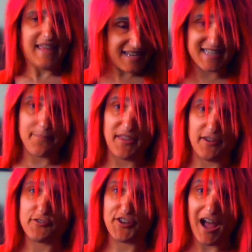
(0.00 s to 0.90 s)
Except that
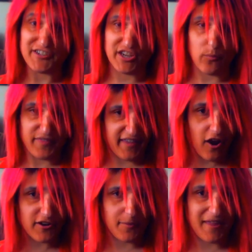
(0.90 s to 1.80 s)
you're dodging what the
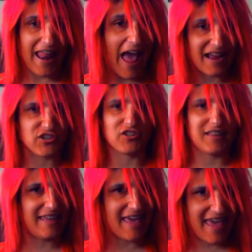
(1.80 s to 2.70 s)
argument
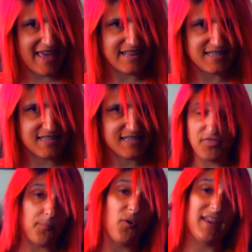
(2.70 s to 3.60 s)
actually is.
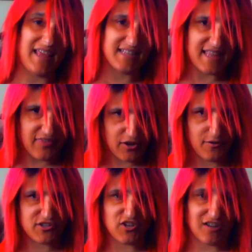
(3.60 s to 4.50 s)
The point is that the
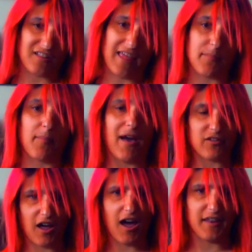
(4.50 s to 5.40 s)
Christian claim
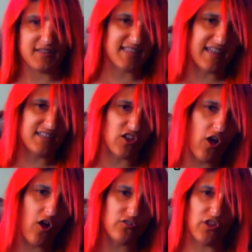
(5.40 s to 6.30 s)
about God is that He's
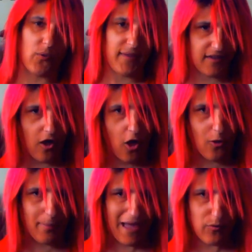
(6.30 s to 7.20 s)
all knowing, all
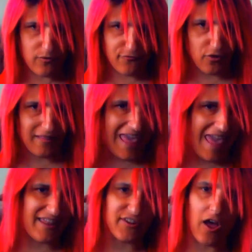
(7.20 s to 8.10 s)
powerful,
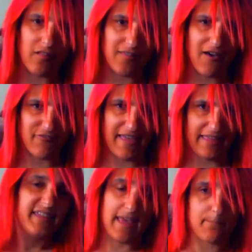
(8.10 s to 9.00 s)
and all
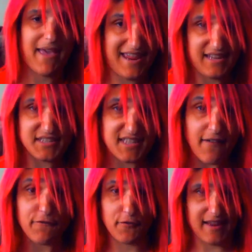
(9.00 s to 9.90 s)
loving, yet pain and
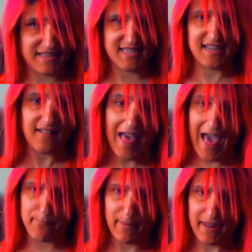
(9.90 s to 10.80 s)
suffering still
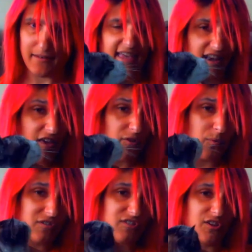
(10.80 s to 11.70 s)
happen. In other
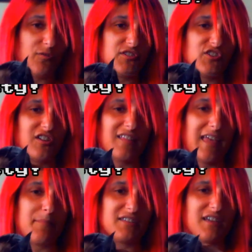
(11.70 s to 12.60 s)
words, the Christian
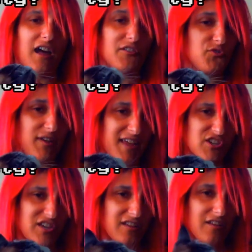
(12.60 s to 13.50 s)
claim is a
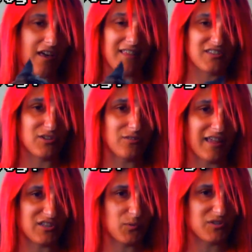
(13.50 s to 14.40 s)
contradiction, unless you'd
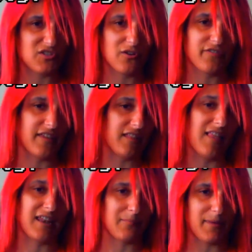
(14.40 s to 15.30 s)
like to assert that
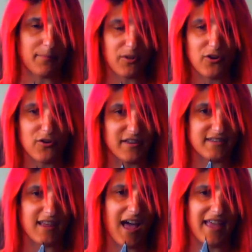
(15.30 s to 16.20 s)
letting people hurt and
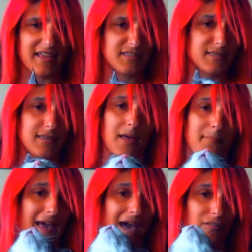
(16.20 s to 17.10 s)
die is
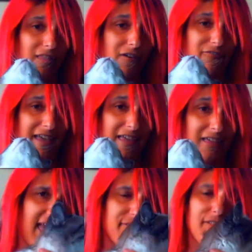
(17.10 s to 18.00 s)
somehow loving.
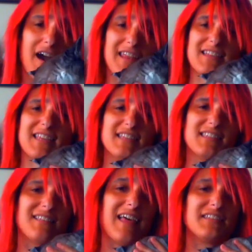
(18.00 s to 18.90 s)
If God exists
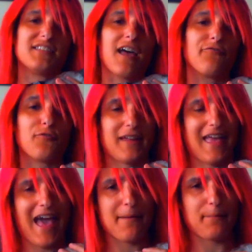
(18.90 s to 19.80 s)
and lets suffering
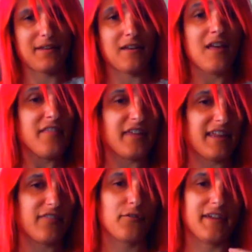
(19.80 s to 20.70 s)
happen, then
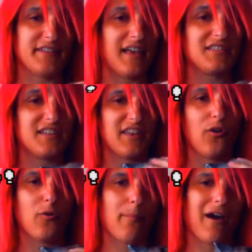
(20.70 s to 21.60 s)
either He doesn't
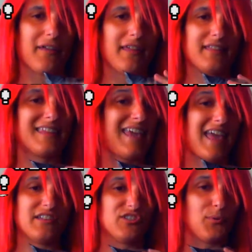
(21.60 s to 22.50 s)
know about it,
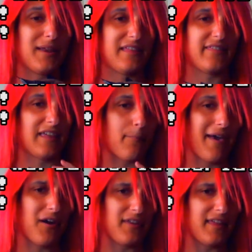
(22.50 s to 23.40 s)
can't do anything
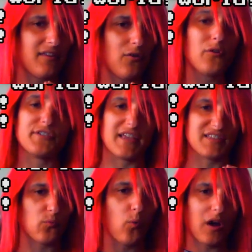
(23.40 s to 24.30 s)
about it, or
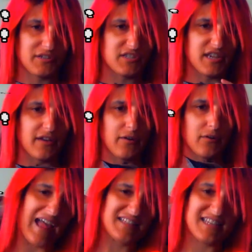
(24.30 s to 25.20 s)
doesn't want to.
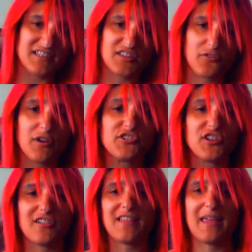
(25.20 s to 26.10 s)
And since the
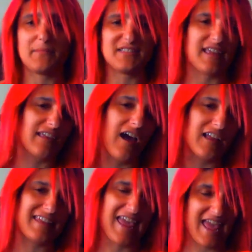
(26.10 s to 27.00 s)
Christian claim is that
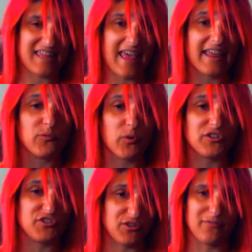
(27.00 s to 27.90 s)
God can and
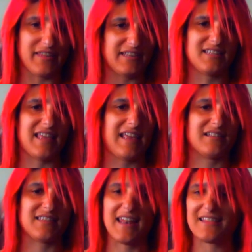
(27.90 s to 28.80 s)
would do these
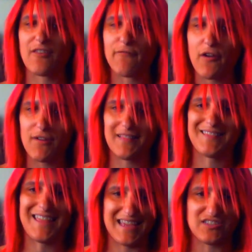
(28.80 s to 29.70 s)
things, then at the very
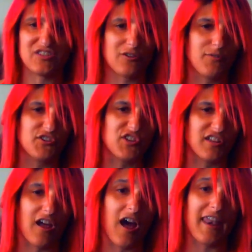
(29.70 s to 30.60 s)
least, the Christian
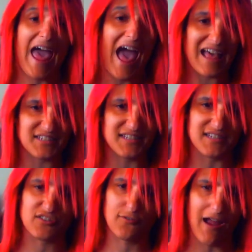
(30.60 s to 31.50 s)
God, as
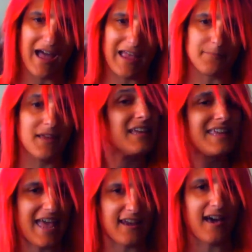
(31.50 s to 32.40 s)
described,
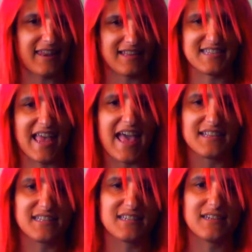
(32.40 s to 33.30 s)
cannot
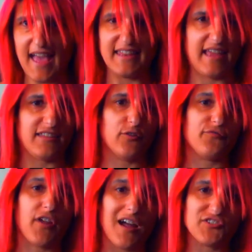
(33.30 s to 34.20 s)
exist. And yet you've
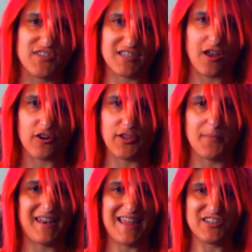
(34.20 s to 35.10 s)
dodged this
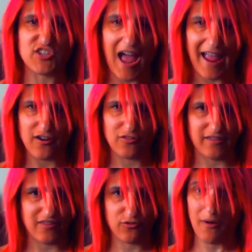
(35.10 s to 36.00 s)
argument
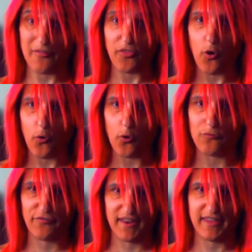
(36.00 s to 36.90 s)
entirely throughout the whole
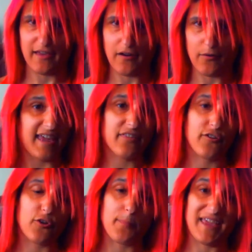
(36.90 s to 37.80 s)
video. Either
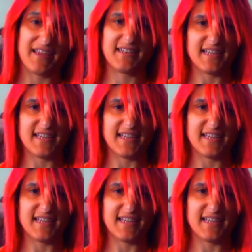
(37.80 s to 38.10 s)
you're being